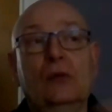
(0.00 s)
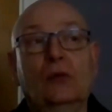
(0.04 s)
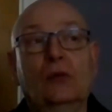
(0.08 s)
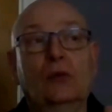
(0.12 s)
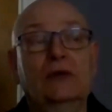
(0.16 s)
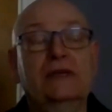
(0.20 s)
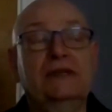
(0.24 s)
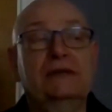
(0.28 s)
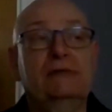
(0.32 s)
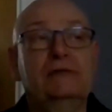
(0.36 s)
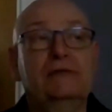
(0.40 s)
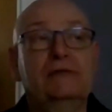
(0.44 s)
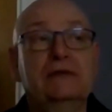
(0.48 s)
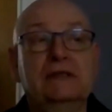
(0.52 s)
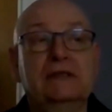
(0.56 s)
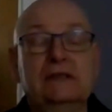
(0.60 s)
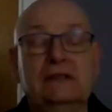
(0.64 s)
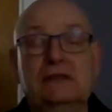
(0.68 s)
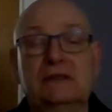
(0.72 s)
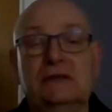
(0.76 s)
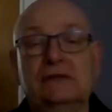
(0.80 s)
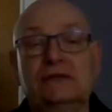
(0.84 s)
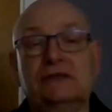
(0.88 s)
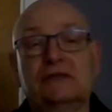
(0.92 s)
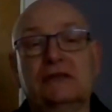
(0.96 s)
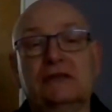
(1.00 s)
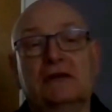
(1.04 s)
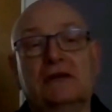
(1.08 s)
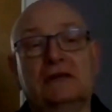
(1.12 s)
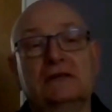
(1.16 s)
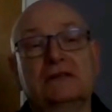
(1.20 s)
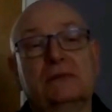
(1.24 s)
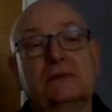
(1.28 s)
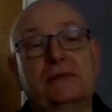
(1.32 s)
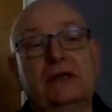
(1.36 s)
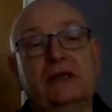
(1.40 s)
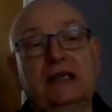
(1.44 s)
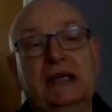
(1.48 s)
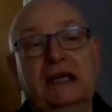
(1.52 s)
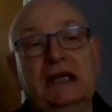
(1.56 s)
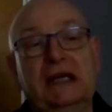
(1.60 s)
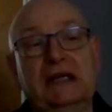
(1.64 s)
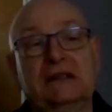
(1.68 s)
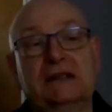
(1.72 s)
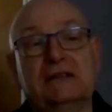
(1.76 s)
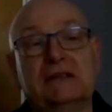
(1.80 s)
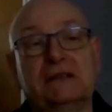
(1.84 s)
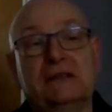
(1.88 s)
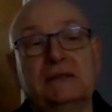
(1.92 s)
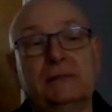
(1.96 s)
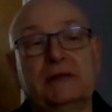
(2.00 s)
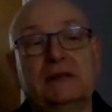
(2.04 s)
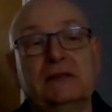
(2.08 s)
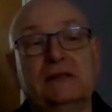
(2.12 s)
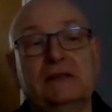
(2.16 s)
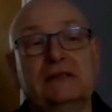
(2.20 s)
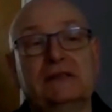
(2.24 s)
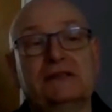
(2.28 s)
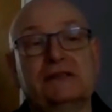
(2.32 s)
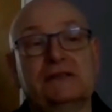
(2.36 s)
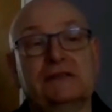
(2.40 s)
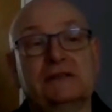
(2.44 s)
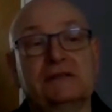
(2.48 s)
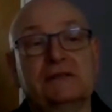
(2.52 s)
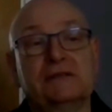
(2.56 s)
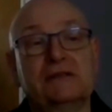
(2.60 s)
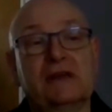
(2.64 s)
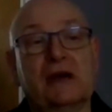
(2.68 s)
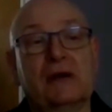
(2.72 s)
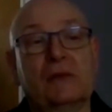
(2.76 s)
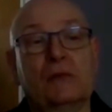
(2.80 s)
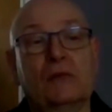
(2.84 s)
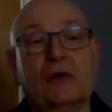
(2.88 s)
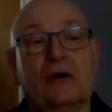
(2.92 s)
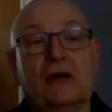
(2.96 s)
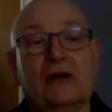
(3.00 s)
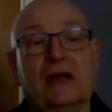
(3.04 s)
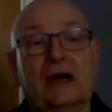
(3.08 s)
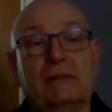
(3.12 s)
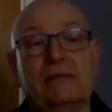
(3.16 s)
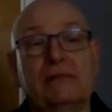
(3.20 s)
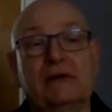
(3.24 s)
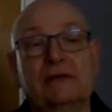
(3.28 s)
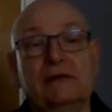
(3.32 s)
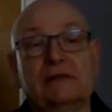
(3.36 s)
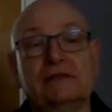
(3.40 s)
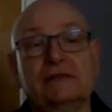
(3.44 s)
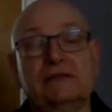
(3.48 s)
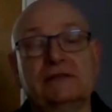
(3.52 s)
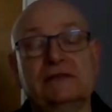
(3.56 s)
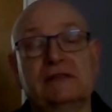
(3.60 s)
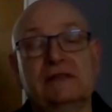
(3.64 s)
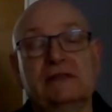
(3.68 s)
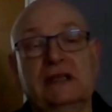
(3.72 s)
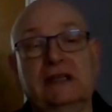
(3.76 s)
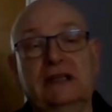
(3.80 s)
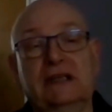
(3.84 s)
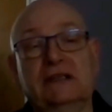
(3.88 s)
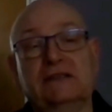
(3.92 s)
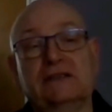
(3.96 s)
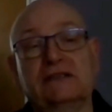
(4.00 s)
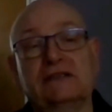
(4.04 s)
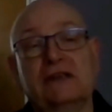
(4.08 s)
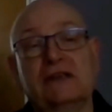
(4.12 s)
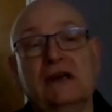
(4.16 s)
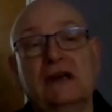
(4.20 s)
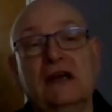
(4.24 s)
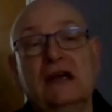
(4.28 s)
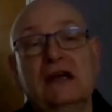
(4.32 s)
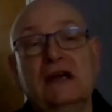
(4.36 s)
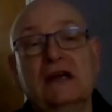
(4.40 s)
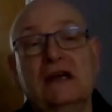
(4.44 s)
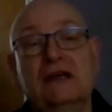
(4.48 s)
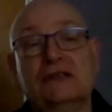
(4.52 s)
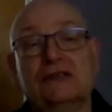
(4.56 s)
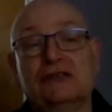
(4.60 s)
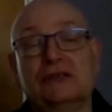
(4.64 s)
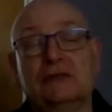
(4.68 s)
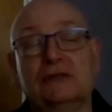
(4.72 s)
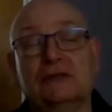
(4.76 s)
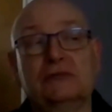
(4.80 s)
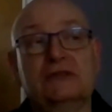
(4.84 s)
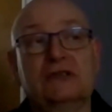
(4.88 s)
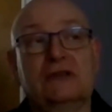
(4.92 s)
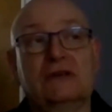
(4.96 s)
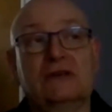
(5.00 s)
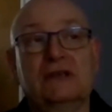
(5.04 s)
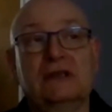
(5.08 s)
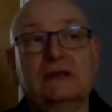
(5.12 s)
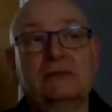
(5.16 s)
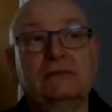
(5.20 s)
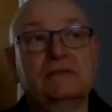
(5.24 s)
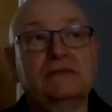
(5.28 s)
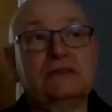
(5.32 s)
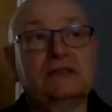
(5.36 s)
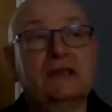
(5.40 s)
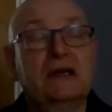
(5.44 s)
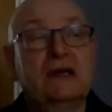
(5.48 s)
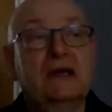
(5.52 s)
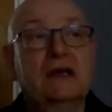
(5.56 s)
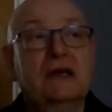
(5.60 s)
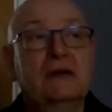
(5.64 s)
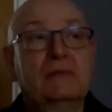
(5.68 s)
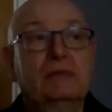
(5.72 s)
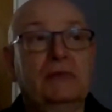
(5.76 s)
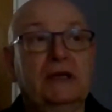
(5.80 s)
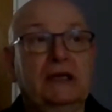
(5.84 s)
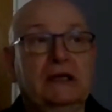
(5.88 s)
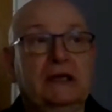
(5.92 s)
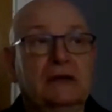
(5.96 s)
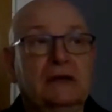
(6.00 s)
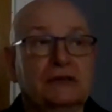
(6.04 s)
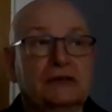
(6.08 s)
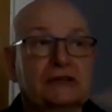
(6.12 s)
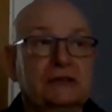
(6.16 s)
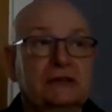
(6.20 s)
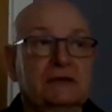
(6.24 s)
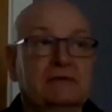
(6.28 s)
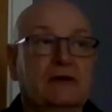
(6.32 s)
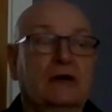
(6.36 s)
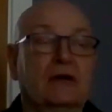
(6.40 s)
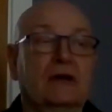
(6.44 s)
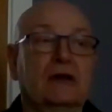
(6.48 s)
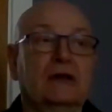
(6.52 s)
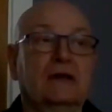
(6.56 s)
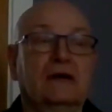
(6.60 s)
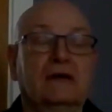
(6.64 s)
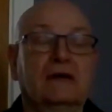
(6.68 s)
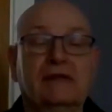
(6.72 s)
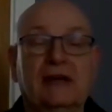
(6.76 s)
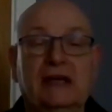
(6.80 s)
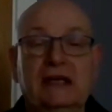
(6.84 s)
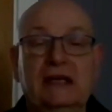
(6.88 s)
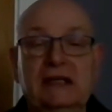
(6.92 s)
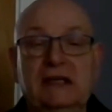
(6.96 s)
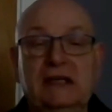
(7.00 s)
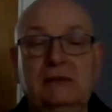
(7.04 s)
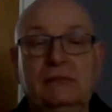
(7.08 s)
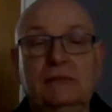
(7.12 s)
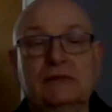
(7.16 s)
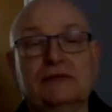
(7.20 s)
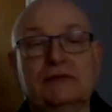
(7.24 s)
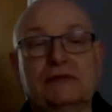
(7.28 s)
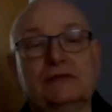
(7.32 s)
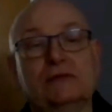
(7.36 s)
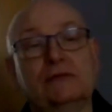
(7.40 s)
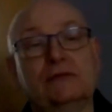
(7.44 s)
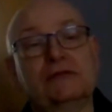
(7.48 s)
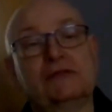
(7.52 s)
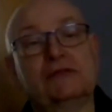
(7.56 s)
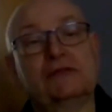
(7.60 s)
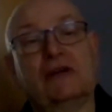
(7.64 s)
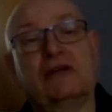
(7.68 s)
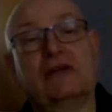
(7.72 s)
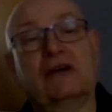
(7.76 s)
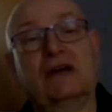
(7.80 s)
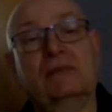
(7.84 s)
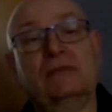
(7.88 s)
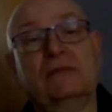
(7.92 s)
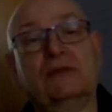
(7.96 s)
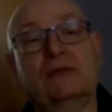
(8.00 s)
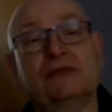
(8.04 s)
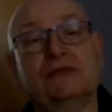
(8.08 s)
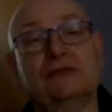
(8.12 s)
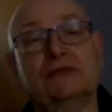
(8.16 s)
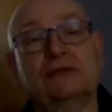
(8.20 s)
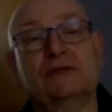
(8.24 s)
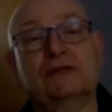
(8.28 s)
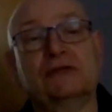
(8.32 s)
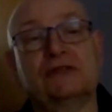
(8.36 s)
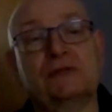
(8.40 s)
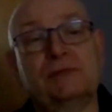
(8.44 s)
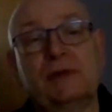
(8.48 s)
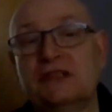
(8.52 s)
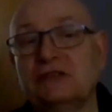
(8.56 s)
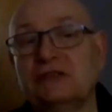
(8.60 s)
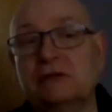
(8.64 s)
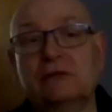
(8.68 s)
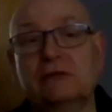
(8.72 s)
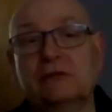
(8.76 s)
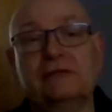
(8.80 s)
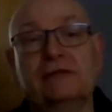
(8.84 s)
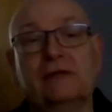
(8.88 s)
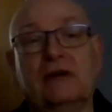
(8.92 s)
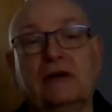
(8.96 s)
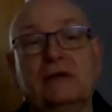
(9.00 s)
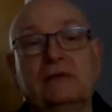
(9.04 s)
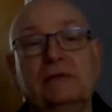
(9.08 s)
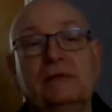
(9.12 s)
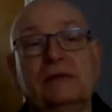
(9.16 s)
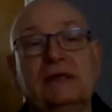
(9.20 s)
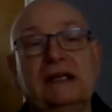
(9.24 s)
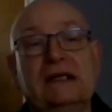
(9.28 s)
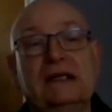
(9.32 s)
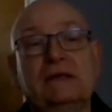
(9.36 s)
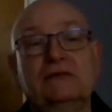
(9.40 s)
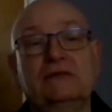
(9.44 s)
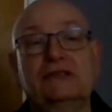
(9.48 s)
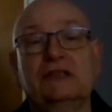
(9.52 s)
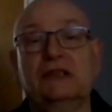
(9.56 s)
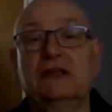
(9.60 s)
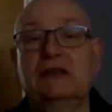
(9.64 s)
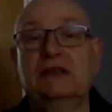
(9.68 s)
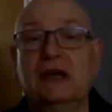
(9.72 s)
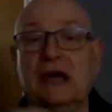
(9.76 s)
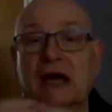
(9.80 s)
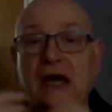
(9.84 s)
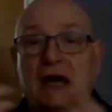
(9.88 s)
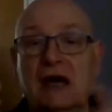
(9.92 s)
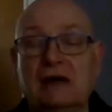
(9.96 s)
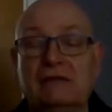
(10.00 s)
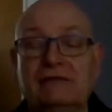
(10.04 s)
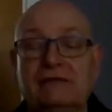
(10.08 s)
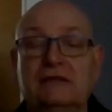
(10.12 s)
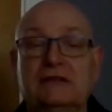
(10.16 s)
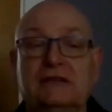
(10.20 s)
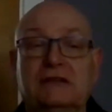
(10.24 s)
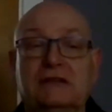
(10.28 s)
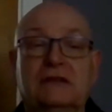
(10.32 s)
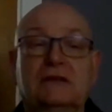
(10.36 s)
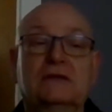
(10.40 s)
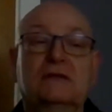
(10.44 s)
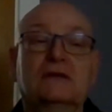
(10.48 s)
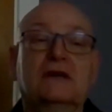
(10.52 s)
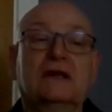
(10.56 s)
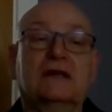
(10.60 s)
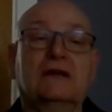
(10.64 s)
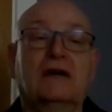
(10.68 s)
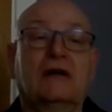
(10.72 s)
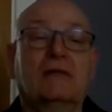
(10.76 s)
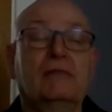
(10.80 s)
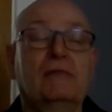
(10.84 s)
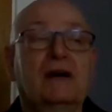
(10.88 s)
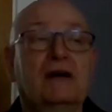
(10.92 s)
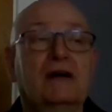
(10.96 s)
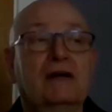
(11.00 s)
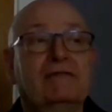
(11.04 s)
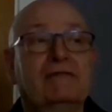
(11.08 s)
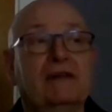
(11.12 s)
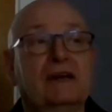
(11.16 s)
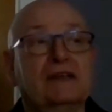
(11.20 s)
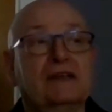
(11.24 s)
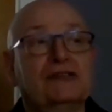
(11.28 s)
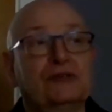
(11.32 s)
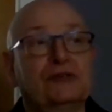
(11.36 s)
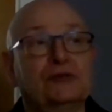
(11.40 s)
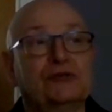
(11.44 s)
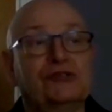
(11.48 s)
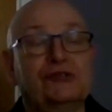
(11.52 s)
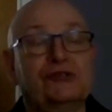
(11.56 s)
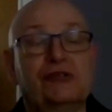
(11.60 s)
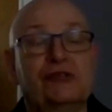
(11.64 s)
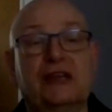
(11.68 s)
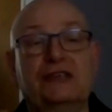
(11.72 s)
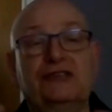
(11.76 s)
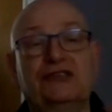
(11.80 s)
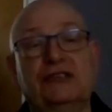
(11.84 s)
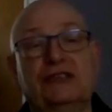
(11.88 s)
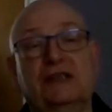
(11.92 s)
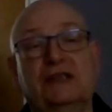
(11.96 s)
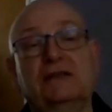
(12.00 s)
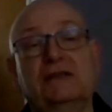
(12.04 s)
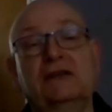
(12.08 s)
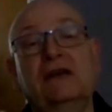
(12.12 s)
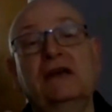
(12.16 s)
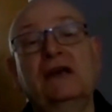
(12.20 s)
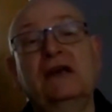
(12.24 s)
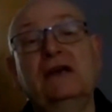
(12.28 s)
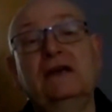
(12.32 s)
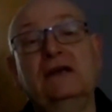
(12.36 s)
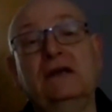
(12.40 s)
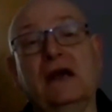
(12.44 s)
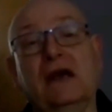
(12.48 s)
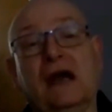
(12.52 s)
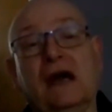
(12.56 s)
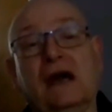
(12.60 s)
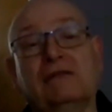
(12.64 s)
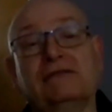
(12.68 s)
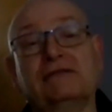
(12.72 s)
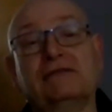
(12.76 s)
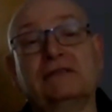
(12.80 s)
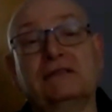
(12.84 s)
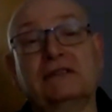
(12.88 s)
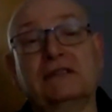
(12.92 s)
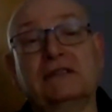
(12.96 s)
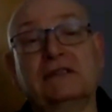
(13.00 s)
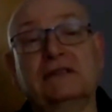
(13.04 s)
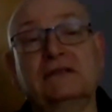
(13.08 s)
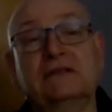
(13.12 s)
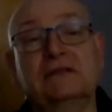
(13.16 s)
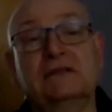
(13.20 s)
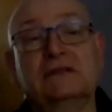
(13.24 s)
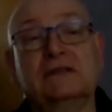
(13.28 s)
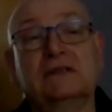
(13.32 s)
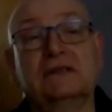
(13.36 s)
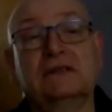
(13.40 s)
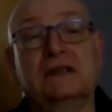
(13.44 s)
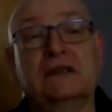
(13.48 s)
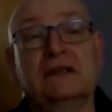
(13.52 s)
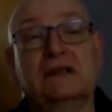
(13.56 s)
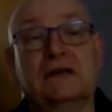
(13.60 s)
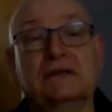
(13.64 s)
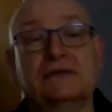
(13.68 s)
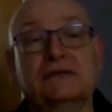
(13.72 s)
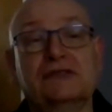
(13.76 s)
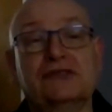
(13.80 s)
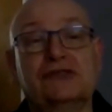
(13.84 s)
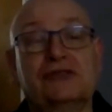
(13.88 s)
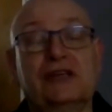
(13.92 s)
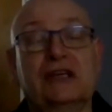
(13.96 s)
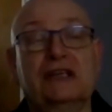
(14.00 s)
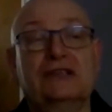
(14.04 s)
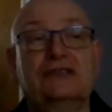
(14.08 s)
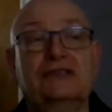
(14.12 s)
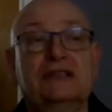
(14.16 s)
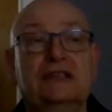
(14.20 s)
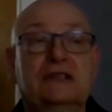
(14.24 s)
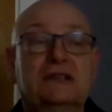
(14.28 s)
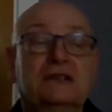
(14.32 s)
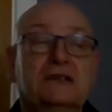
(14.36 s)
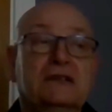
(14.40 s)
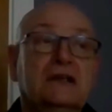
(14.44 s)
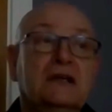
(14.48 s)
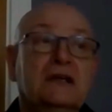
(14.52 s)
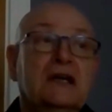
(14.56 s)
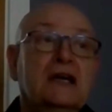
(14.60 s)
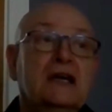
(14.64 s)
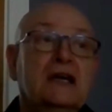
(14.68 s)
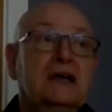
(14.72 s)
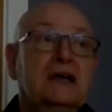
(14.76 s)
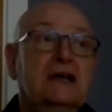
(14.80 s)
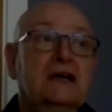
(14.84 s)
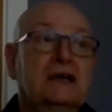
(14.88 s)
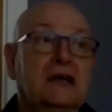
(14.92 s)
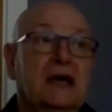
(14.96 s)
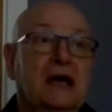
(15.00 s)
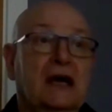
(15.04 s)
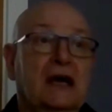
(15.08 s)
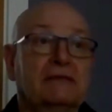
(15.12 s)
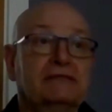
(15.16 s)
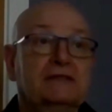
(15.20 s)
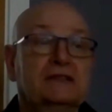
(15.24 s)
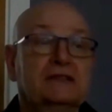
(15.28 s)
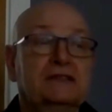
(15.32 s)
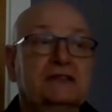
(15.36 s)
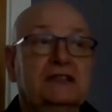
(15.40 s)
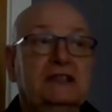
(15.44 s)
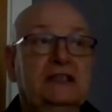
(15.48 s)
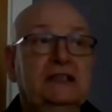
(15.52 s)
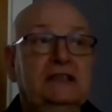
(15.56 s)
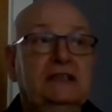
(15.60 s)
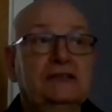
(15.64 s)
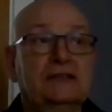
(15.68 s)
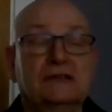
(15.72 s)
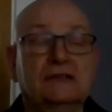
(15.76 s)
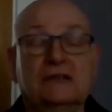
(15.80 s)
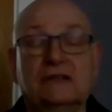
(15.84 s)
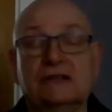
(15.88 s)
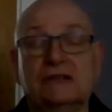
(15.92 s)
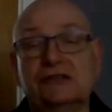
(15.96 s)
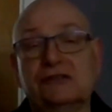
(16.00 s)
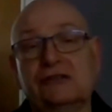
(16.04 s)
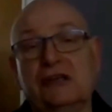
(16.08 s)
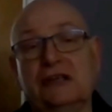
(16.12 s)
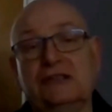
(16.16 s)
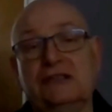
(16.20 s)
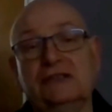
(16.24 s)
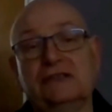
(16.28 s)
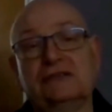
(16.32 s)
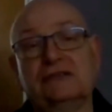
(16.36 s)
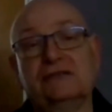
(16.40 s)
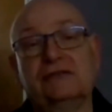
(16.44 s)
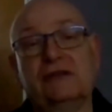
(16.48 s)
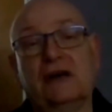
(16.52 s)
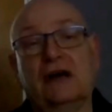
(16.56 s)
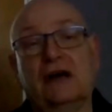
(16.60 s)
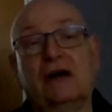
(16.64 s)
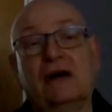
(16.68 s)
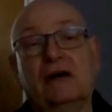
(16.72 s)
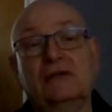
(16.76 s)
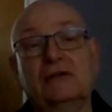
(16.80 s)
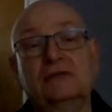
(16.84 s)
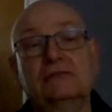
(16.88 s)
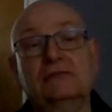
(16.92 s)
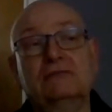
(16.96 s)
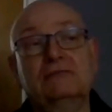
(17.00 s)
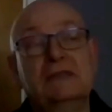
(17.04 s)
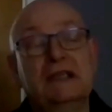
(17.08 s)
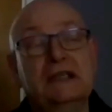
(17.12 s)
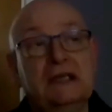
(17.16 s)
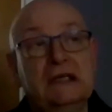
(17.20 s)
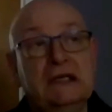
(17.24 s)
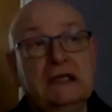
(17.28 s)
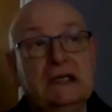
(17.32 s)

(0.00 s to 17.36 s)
we really do start to bring it into the person and what that person needs. Sometimes, because they've got a lot of achy muscles, tight muscles, especially with fibromyalgia, you have to do a lot of myofascial stretching. You have to do a lot of stretching. You have to teach a lot of stretches for Hong.